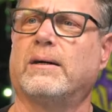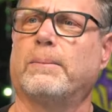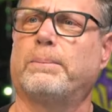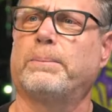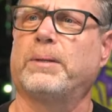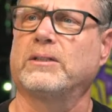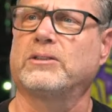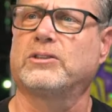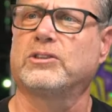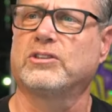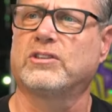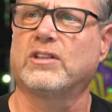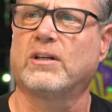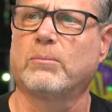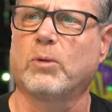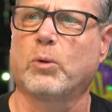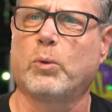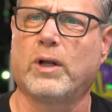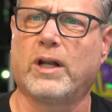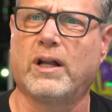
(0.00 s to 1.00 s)
pictures of
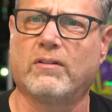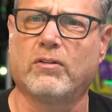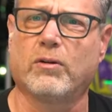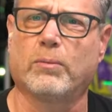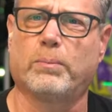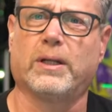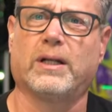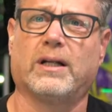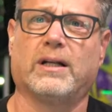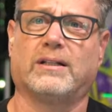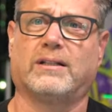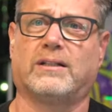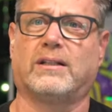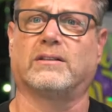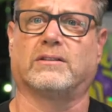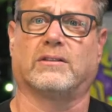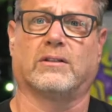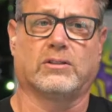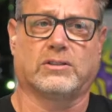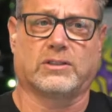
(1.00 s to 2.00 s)
them or whatever, but it
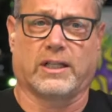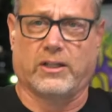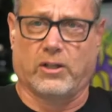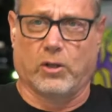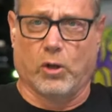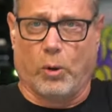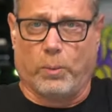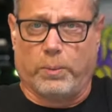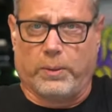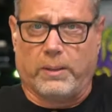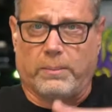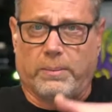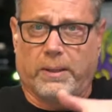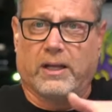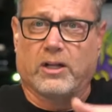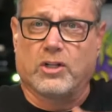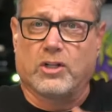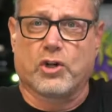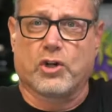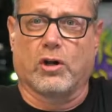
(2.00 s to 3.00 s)
looks like you open up like
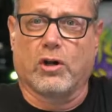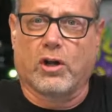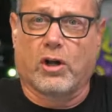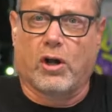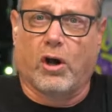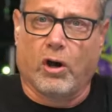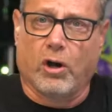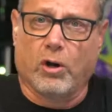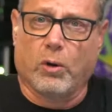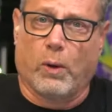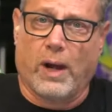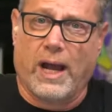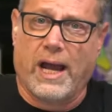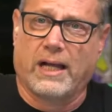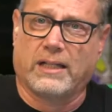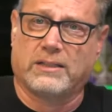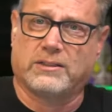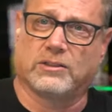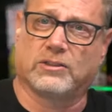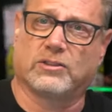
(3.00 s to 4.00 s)
a jar of car
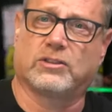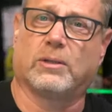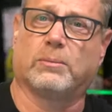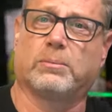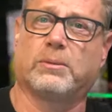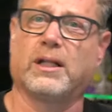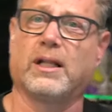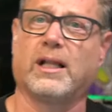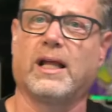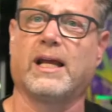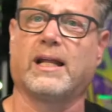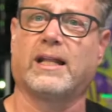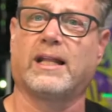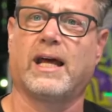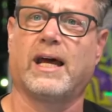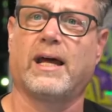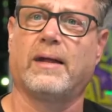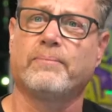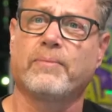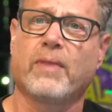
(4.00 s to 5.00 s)
wax or something like
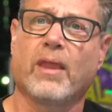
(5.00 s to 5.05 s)
that.